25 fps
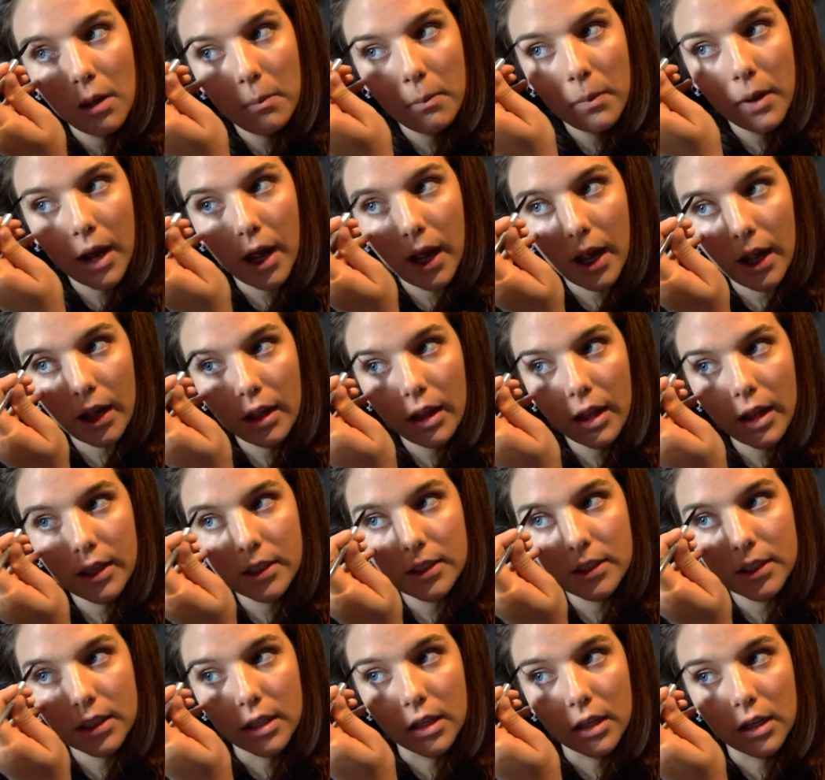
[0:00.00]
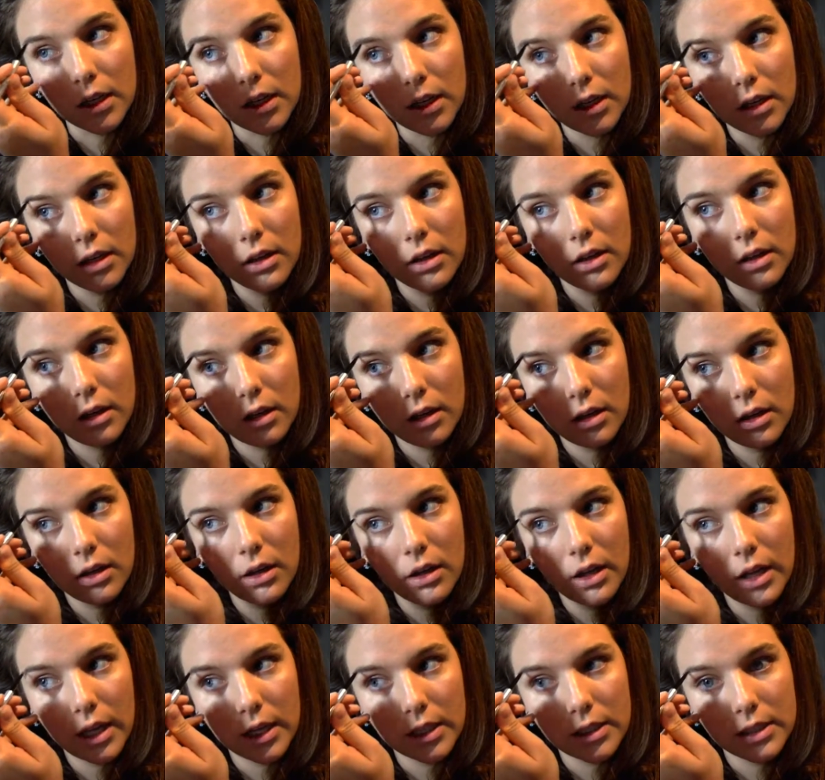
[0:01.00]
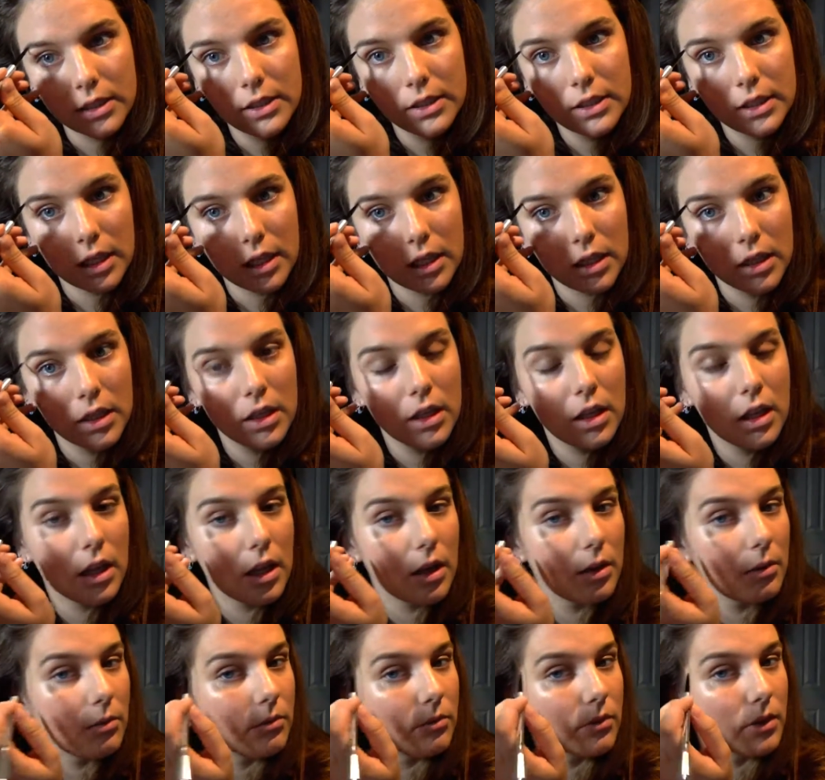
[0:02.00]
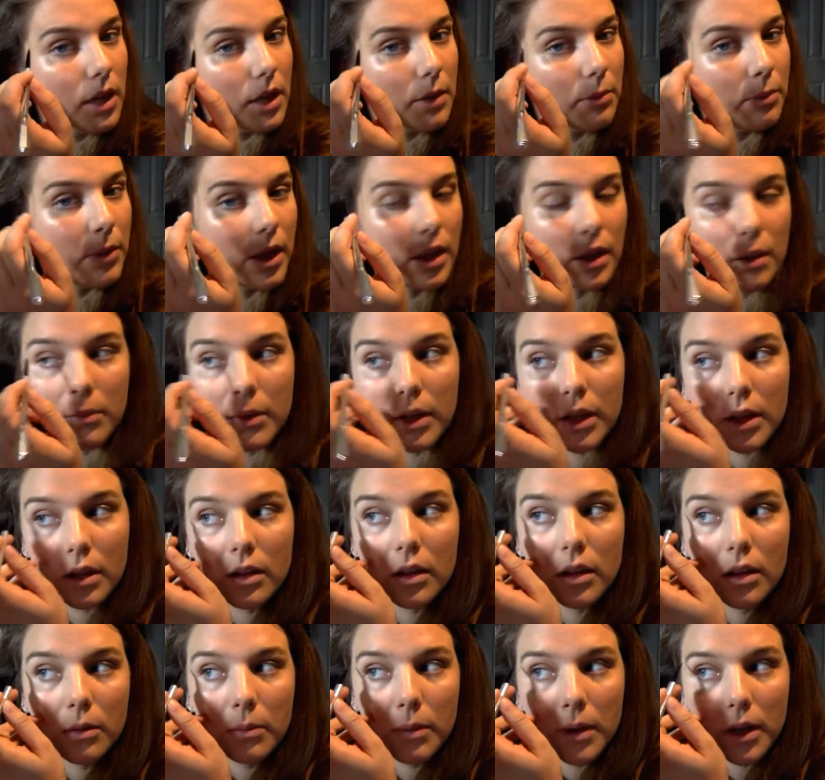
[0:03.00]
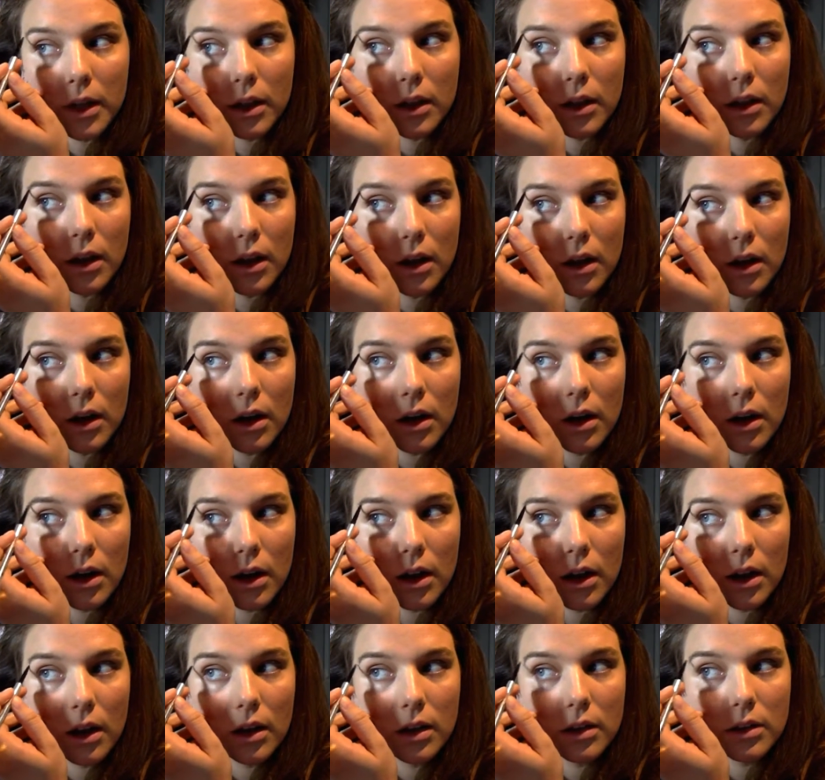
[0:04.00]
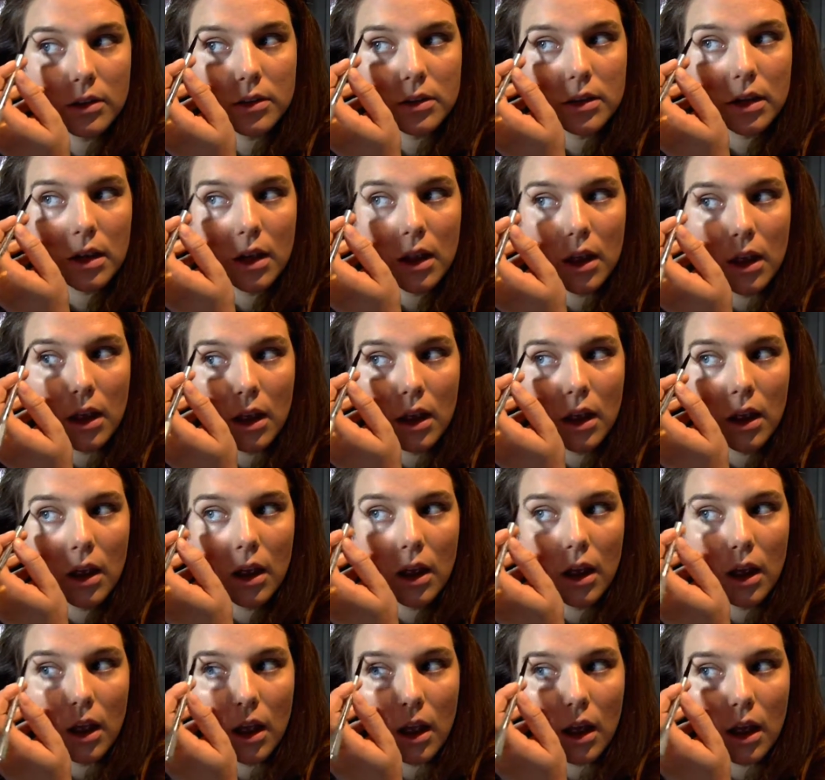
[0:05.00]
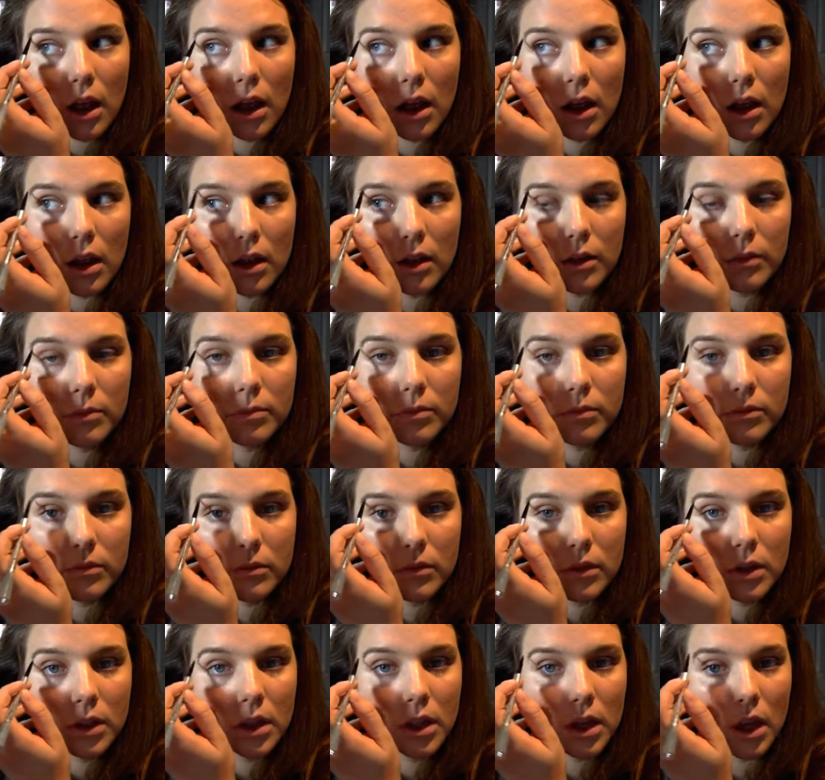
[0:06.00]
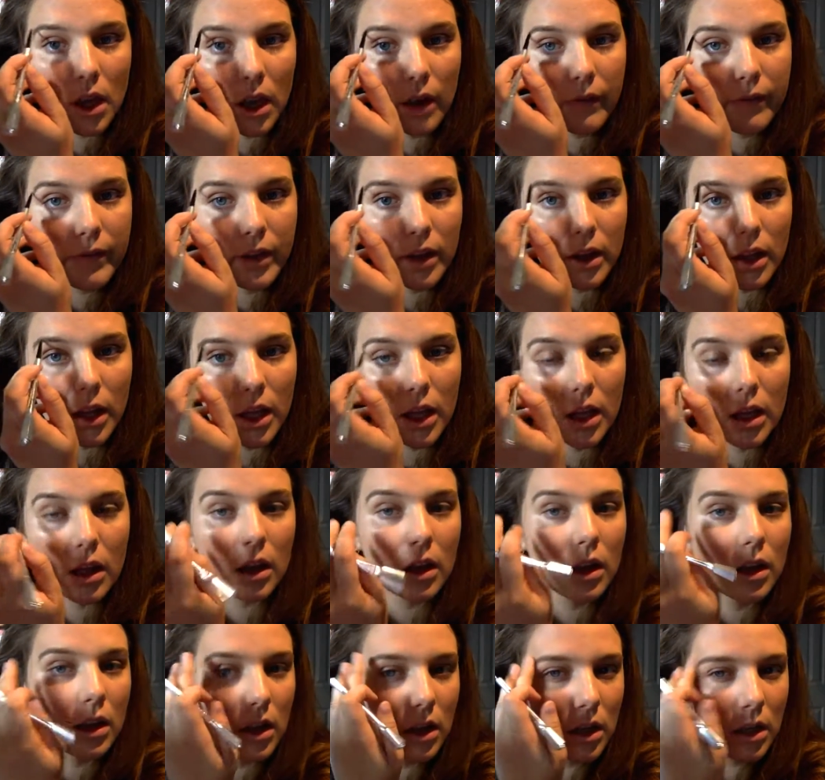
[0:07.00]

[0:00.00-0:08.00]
but I like to extend them and make them like a little bit longer because I feel like